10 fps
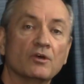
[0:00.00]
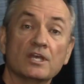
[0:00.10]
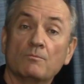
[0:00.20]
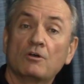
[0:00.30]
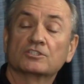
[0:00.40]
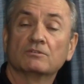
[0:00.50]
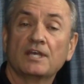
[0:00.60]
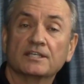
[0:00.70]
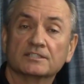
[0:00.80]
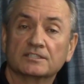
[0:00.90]
UIM
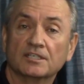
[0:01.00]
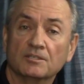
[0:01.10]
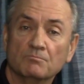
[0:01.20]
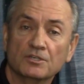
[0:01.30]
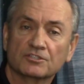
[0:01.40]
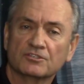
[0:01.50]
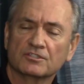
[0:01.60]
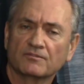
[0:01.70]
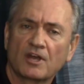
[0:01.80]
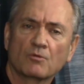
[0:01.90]
also has
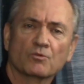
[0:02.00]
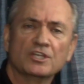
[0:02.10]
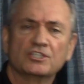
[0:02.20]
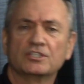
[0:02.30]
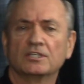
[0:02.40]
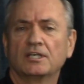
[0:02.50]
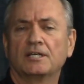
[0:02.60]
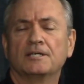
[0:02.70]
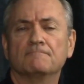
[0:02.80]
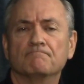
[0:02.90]
ministries of outreach,
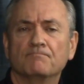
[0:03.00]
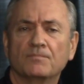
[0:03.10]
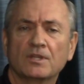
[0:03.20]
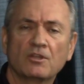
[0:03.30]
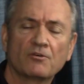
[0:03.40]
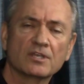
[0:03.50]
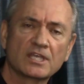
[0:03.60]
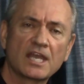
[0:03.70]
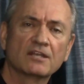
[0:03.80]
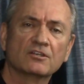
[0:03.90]
not
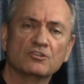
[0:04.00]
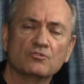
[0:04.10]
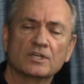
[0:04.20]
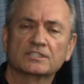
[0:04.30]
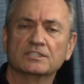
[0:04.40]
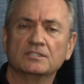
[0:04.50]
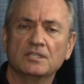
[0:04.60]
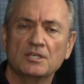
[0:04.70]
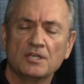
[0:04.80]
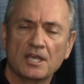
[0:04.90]
only in Canada, U.S.,
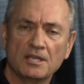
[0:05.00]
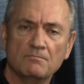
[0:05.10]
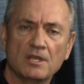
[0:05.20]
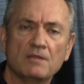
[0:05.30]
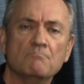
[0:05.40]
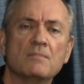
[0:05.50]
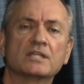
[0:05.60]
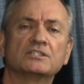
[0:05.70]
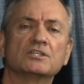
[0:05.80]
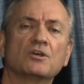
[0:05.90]
and
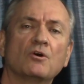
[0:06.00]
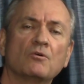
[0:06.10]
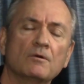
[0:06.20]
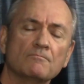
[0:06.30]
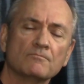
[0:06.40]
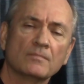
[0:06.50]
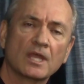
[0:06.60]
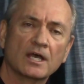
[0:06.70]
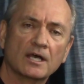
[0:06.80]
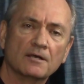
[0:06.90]
Mexico,
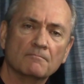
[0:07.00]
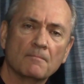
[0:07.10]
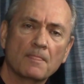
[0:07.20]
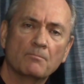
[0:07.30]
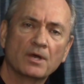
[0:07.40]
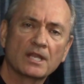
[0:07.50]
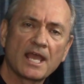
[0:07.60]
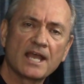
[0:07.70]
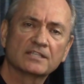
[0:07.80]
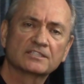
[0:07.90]

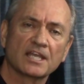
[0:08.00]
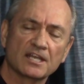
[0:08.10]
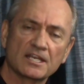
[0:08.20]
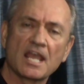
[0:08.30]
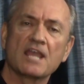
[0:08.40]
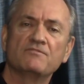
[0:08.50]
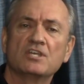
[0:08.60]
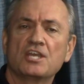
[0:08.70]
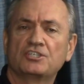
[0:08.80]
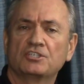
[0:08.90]
but has an
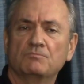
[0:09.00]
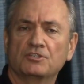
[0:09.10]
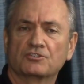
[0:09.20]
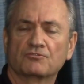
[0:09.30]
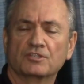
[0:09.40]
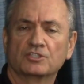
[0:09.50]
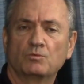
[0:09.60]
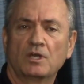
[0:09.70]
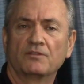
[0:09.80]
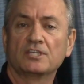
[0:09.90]
aviation ministry
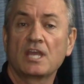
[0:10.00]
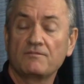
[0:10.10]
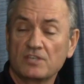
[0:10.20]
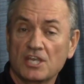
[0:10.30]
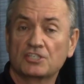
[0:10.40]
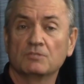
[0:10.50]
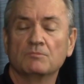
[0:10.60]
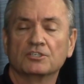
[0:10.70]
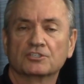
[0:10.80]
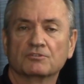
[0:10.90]
as well. And the
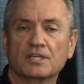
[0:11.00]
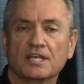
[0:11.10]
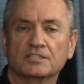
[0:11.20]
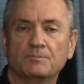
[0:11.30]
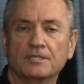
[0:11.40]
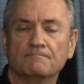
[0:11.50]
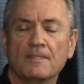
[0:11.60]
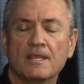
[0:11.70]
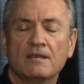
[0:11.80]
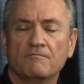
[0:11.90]
aviation ministry has
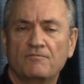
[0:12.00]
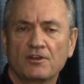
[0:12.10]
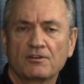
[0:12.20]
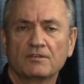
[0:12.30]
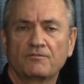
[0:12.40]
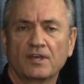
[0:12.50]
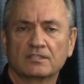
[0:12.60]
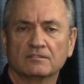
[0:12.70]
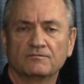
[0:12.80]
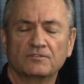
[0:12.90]
been very
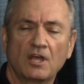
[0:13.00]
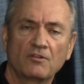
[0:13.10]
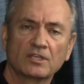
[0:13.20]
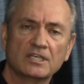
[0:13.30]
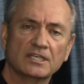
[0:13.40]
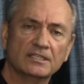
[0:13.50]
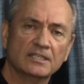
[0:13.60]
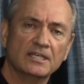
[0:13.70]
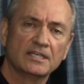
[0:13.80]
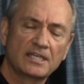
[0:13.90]
effective, not only
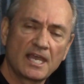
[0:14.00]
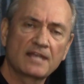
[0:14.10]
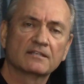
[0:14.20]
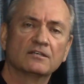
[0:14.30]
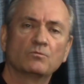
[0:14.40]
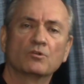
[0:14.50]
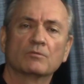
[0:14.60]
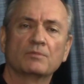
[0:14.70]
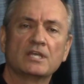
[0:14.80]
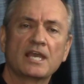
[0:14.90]
in Canada
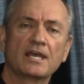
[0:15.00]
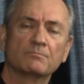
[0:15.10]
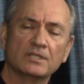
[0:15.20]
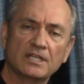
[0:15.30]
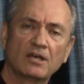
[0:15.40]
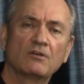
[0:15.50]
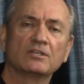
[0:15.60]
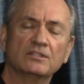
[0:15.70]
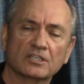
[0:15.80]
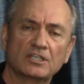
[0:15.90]
where it began, but
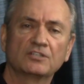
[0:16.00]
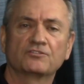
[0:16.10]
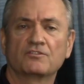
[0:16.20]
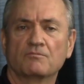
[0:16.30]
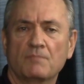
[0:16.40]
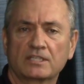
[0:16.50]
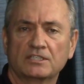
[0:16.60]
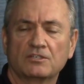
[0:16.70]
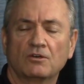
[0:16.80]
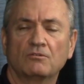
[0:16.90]
now in the country of
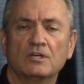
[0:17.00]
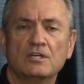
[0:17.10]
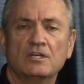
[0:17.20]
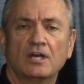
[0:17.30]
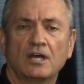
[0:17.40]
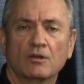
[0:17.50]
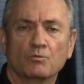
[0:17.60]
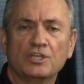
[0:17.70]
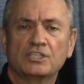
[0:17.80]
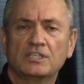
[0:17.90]
Mexico,
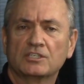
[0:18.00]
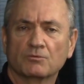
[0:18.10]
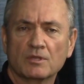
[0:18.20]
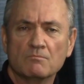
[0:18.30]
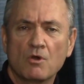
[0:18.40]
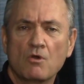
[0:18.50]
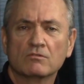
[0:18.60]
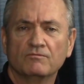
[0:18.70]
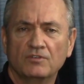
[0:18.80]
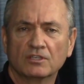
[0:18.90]
reaching into
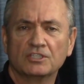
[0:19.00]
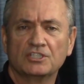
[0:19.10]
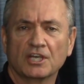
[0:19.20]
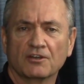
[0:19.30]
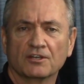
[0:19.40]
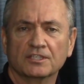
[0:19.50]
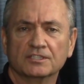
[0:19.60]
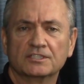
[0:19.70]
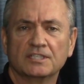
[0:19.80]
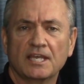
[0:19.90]
remote village
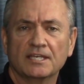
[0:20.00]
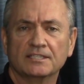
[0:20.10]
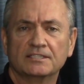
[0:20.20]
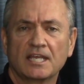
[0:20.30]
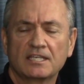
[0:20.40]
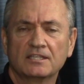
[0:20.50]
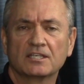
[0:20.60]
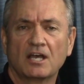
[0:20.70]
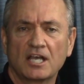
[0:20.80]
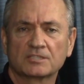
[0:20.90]
areas and
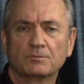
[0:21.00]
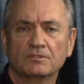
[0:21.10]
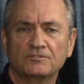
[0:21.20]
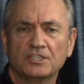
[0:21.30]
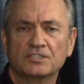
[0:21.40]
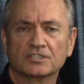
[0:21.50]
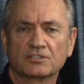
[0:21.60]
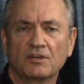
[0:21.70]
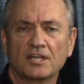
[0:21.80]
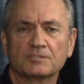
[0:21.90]
taking the gospel of
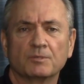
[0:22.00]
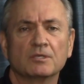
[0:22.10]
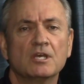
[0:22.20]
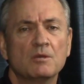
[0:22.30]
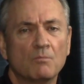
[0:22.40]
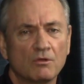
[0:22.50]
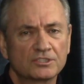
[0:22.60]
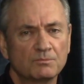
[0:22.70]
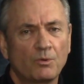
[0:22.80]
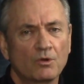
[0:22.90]
Jesus Christ. But
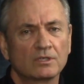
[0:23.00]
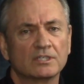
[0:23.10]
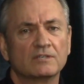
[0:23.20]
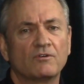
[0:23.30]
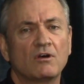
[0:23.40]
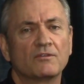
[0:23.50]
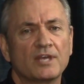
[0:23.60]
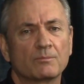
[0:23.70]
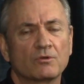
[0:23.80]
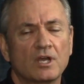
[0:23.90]
most importantly of all
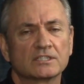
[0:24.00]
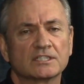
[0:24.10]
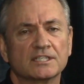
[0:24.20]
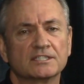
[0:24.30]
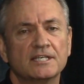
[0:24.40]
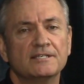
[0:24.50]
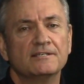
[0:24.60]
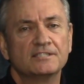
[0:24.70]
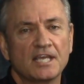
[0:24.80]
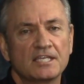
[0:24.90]
in that process,
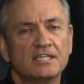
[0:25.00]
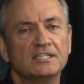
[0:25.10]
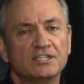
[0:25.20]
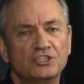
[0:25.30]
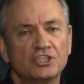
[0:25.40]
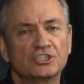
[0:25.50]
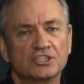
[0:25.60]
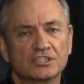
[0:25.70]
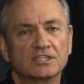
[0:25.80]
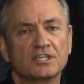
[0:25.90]
taking
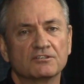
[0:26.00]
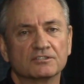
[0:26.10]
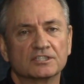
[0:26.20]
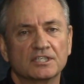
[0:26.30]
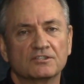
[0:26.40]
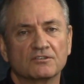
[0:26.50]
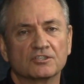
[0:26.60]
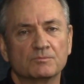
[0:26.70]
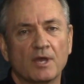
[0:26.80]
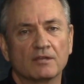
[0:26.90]
indigenous leaders into
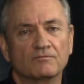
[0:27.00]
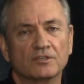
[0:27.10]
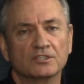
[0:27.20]
those mountain